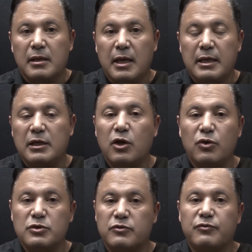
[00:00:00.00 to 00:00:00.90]
and it
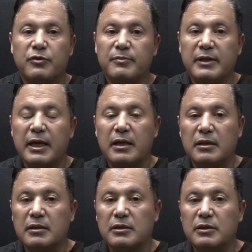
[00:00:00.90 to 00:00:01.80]
goes from
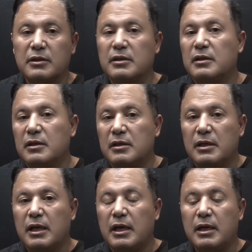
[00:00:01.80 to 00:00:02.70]
there.
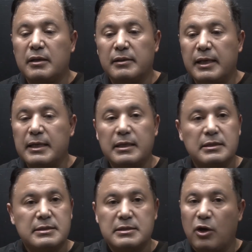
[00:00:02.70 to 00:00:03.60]
And
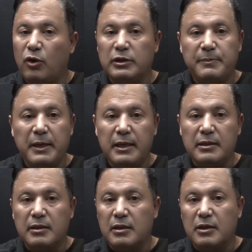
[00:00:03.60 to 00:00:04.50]
it's all
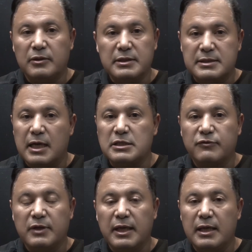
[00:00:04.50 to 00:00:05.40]
depend on the size
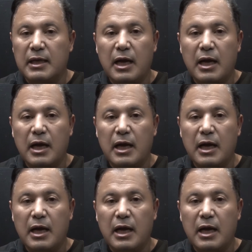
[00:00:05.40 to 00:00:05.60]
of the head.